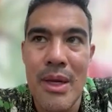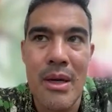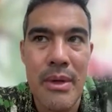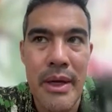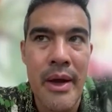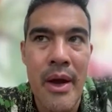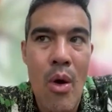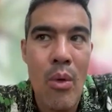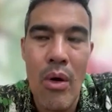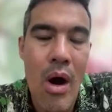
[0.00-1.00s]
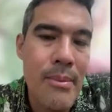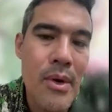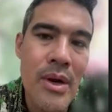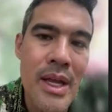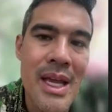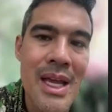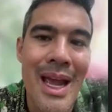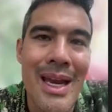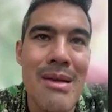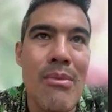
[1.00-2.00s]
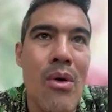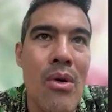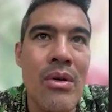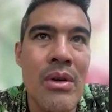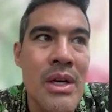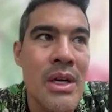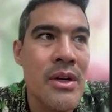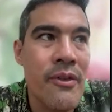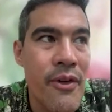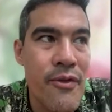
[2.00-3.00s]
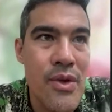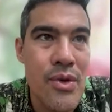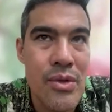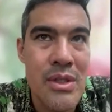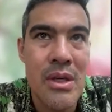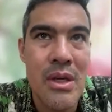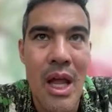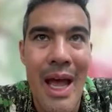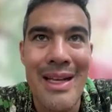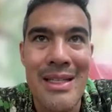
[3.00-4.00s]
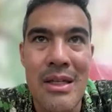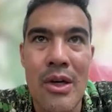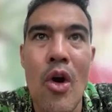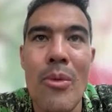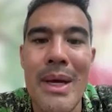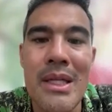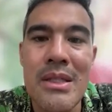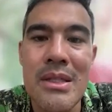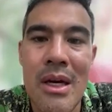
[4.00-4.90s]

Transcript: And I'm like, well, I'm not here anymore for views, likes, and comments.